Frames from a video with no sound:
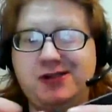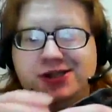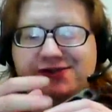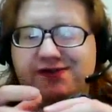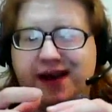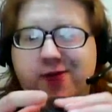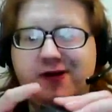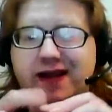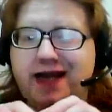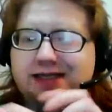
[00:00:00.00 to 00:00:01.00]
it's just
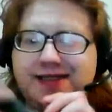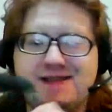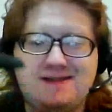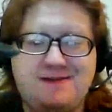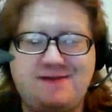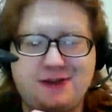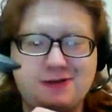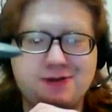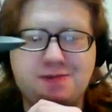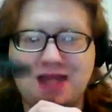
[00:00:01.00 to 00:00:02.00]
fiberglass
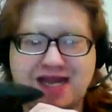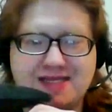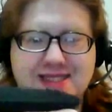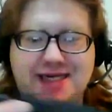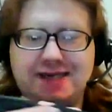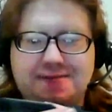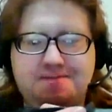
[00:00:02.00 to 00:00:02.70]
filled plastic.